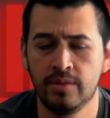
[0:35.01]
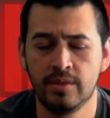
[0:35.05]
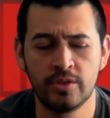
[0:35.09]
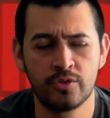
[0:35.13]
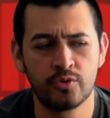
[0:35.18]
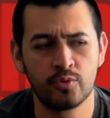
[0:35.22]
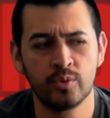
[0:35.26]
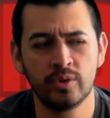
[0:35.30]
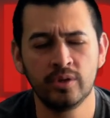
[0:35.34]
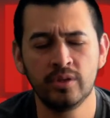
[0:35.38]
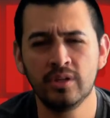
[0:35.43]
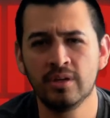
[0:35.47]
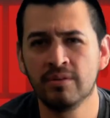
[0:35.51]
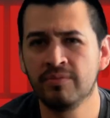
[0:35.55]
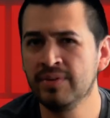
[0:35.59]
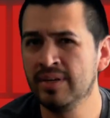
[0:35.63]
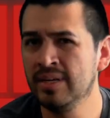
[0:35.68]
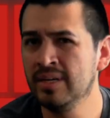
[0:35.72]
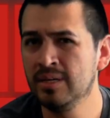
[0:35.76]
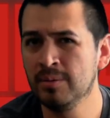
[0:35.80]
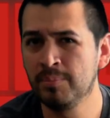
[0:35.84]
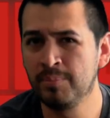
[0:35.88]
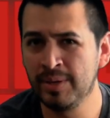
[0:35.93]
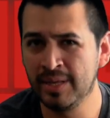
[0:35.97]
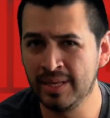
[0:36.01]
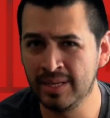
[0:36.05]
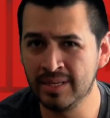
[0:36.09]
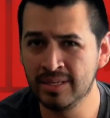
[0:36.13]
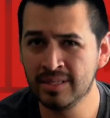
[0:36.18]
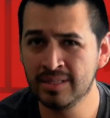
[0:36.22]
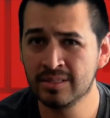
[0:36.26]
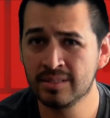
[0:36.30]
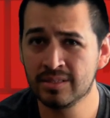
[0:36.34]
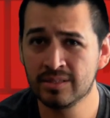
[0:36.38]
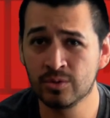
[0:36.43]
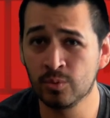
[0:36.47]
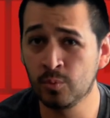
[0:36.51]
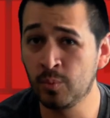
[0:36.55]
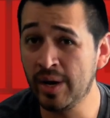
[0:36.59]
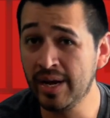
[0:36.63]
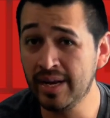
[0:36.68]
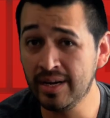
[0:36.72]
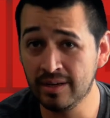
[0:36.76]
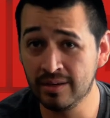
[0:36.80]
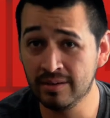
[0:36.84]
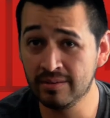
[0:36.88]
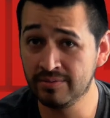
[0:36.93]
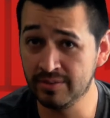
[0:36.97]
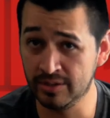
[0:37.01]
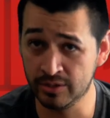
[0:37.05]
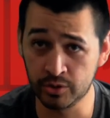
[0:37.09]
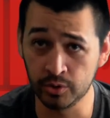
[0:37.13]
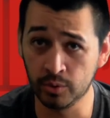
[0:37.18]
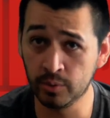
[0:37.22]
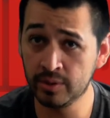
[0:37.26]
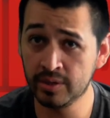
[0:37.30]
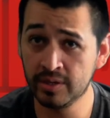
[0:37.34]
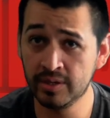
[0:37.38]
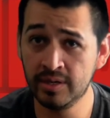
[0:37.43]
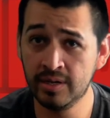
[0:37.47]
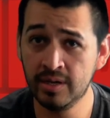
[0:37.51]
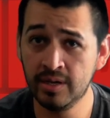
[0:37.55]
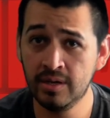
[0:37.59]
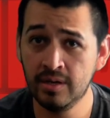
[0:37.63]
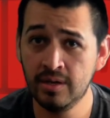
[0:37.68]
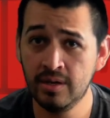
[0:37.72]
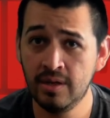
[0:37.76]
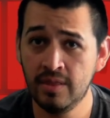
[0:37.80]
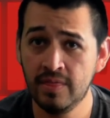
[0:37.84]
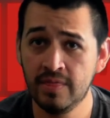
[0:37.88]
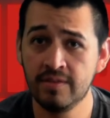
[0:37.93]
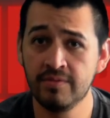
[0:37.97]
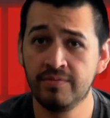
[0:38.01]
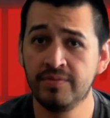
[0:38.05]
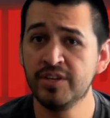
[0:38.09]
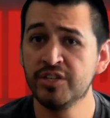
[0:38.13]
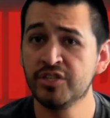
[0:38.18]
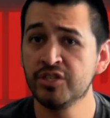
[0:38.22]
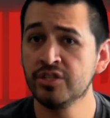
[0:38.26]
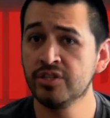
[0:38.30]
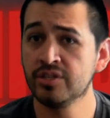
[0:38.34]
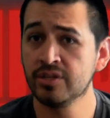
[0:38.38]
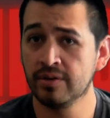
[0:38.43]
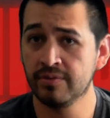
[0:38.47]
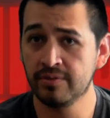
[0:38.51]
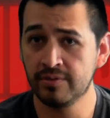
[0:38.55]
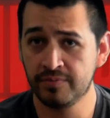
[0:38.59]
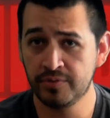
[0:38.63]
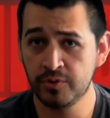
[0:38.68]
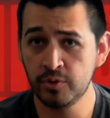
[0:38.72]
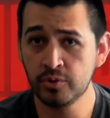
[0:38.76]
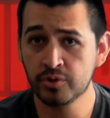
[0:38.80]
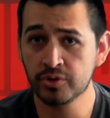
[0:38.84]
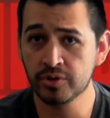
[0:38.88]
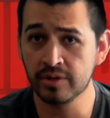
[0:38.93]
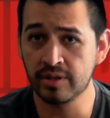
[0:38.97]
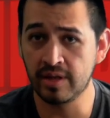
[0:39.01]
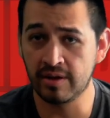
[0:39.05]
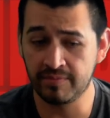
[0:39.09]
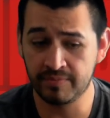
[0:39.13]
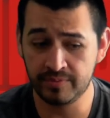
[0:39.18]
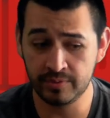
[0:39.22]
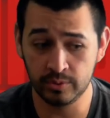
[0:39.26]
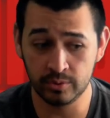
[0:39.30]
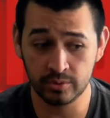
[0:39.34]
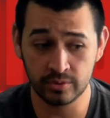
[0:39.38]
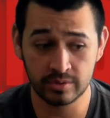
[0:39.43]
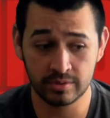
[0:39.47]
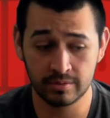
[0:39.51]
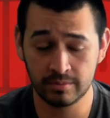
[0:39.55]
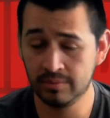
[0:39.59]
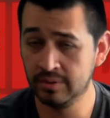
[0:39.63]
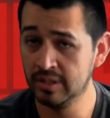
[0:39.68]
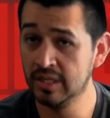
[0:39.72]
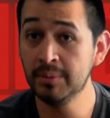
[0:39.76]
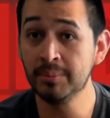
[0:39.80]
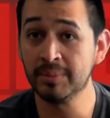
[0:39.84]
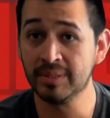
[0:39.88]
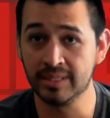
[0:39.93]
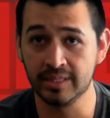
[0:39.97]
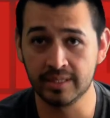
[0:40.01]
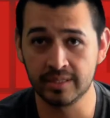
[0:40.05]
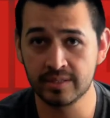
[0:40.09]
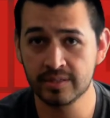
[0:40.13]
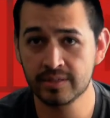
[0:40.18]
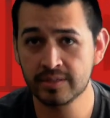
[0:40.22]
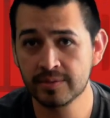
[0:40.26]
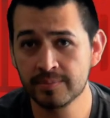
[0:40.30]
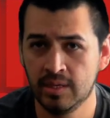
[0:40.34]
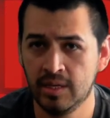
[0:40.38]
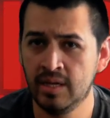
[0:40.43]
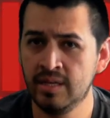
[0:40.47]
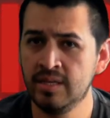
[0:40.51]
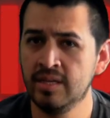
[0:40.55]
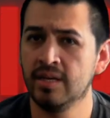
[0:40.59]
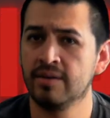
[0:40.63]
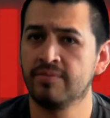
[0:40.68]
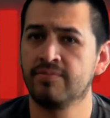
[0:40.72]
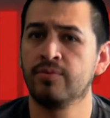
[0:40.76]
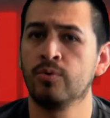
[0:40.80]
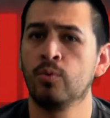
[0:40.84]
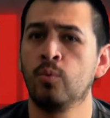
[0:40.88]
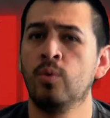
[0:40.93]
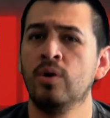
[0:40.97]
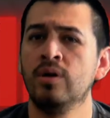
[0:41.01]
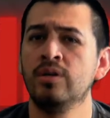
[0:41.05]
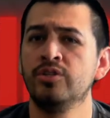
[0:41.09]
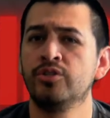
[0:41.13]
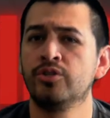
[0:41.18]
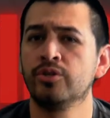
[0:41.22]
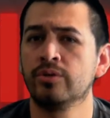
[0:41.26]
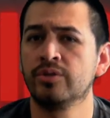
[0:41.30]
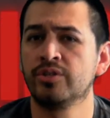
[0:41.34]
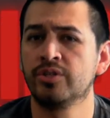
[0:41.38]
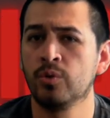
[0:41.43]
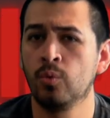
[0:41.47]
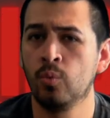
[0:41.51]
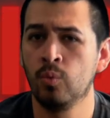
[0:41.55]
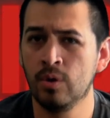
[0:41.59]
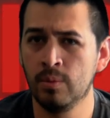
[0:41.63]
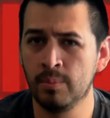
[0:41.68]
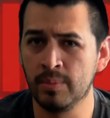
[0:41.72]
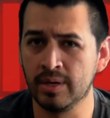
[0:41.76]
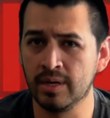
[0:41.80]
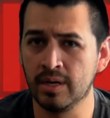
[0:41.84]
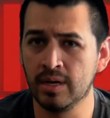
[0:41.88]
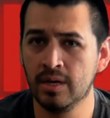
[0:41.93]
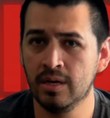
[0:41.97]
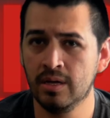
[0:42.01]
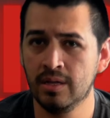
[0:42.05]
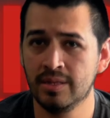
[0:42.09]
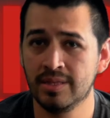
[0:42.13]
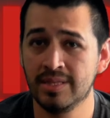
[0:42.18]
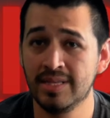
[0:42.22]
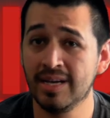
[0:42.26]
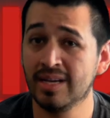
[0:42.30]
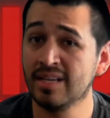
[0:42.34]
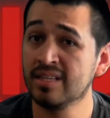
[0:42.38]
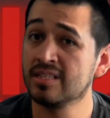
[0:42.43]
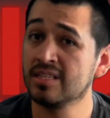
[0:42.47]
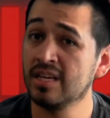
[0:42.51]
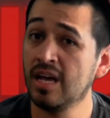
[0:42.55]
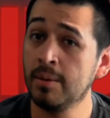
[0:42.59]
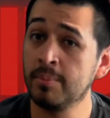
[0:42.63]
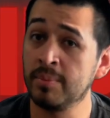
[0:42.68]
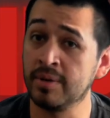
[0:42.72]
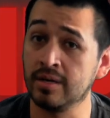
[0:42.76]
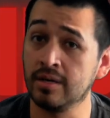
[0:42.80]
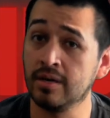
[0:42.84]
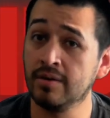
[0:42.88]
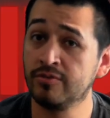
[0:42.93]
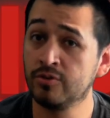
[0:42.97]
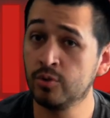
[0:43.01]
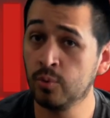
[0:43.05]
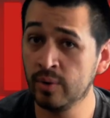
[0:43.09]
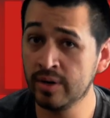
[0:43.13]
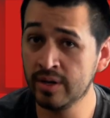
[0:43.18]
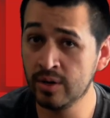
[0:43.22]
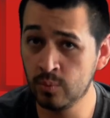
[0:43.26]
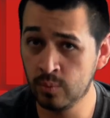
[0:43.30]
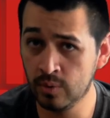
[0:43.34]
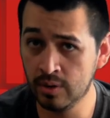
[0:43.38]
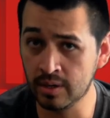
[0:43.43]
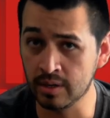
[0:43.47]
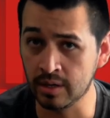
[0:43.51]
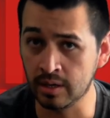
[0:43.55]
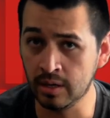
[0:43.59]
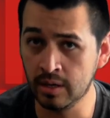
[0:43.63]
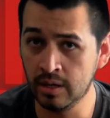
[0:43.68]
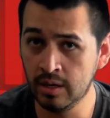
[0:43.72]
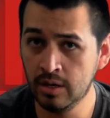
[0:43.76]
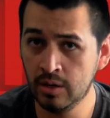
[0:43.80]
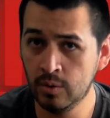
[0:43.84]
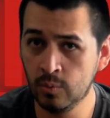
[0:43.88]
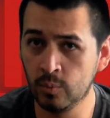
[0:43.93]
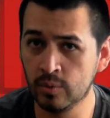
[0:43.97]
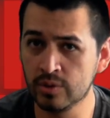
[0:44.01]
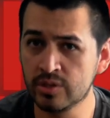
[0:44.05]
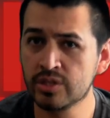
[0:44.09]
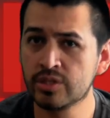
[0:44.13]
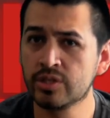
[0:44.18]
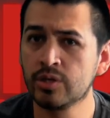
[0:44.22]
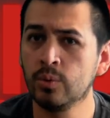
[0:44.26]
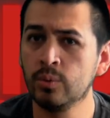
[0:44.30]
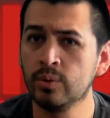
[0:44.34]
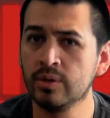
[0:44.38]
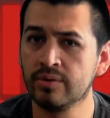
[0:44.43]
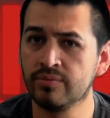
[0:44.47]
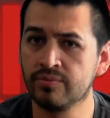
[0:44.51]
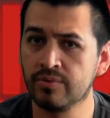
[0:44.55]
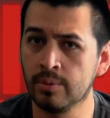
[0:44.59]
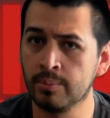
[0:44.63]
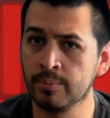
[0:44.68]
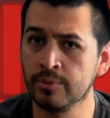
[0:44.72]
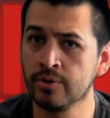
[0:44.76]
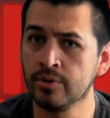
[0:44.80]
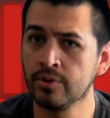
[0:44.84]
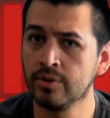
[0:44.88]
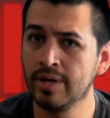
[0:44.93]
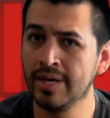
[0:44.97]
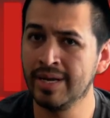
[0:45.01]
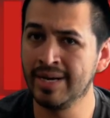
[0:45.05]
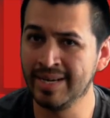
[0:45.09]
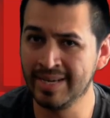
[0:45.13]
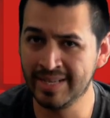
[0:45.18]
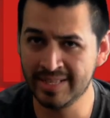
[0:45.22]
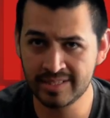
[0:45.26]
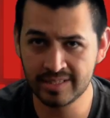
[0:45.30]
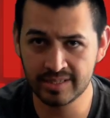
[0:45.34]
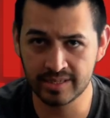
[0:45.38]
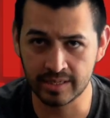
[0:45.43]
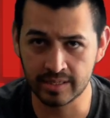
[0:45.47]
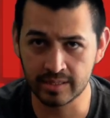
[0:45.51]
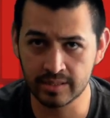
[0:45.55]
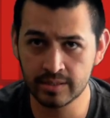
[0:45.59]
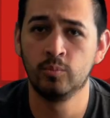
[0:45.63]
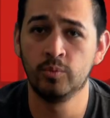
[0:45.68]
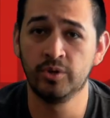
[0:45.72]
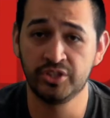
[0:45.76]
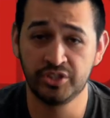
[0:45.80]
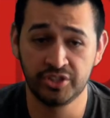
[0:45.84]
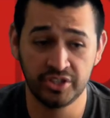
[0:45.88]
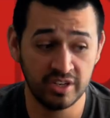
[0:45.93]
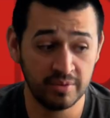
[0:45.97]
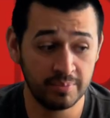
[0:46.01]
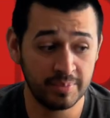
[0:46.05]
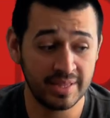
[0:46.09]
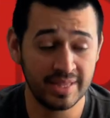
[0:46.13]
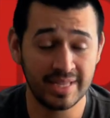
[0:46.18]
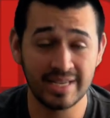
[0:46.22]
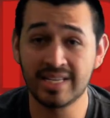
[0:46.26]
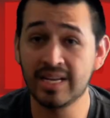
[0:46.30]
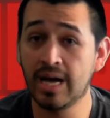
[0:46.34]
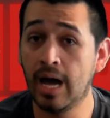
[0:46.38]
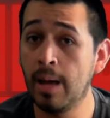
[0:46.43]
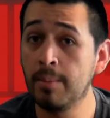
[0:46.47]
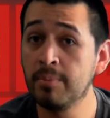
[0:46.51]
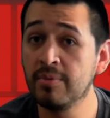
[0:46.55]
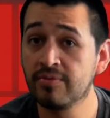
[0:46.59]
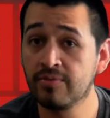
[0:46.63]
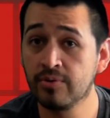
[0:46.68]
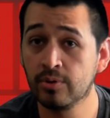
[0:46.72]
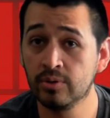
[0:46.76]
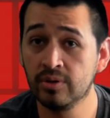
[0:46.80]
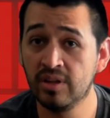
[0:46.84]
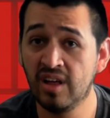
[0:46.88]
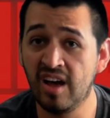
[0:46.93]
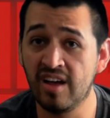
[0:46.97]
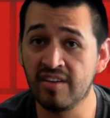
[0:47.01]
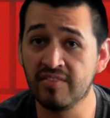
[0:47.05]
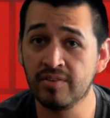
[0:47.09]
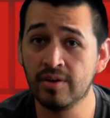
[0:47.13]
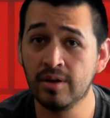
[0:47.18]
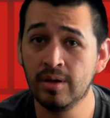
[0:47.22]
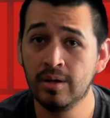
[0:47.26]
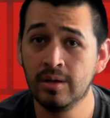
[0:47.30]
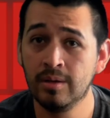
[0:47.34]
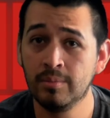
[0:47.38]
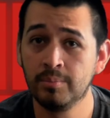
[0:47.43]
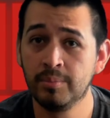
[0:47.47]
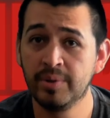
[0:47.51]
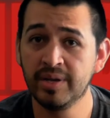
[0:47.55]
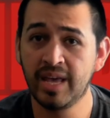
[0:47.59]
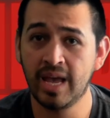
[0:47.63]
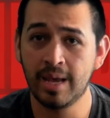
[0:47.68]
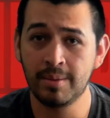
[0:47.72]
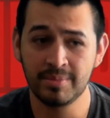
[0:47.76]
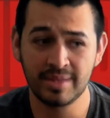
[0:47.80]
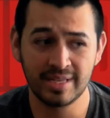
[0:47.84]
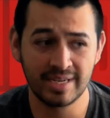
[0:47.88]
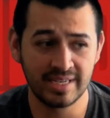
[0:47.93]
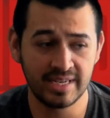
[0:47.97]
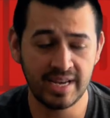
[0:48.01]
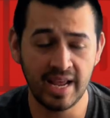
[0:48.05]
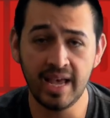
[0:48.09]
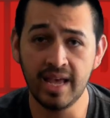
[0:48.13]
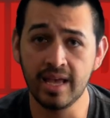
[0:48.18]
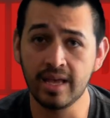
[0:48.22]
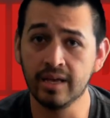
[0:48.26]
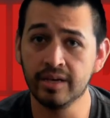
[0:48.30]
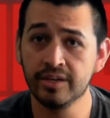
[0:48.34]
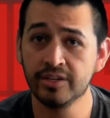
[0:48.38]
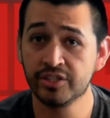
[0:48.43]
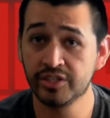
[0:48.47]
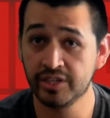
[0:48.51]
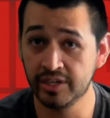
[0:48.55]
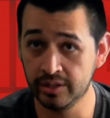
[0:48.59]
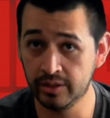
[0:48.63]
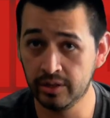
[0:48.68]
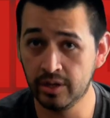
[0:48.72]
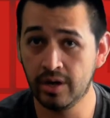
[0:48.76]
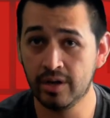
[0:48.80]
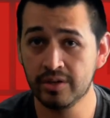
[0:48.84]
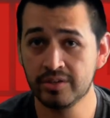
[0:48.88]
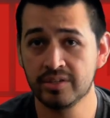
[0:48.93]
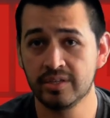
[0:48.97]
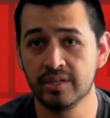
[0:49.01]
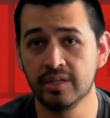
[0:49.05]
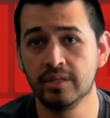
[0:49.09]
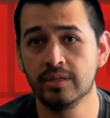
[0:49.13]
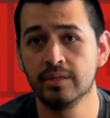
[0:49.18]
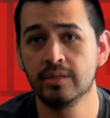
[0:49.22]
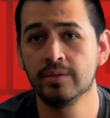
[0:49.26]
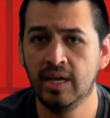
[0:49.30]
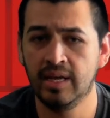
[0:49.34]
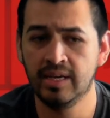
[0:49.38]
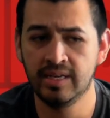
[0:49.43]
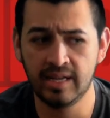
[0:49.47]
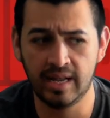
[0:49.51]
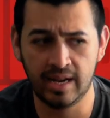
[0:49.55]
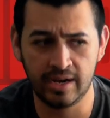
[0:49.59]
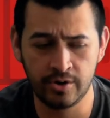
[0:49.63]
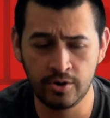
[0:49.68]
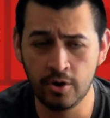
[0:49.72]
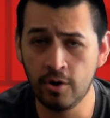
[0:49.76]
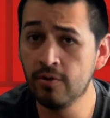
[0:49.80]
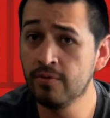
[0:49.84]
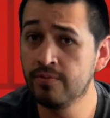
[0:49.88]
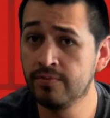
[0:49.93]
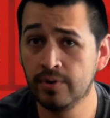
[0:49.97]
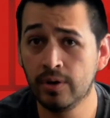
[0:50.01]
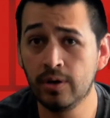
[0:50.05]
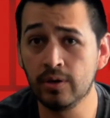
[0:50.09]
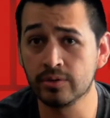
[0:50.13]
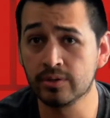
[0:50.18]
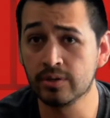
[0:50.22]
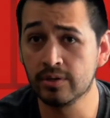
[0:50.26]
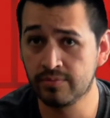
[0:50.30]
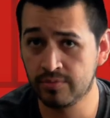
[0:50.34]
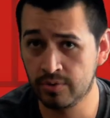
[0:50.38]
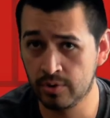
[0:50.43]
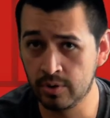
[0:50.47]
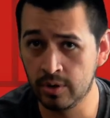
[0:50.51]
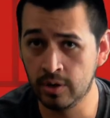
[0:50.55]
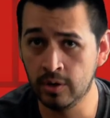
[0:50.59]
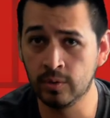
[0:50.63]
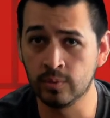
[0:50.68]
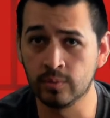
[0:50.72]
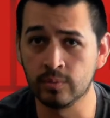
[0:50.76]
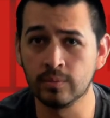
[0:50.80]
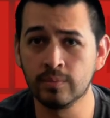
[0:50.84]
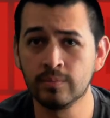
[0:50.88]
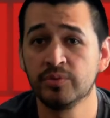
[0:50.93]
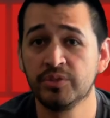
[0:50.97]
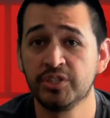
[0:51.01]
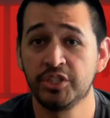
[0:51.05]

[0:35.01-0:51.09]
The thrill of independence, the weight of adulthood, the visions of a future that feels limitless. And yet for one Georgia woman, the excitement of 21 was stolen from her in an instant. What should have been the time of her life became the day she lost it, and at no fault of her own.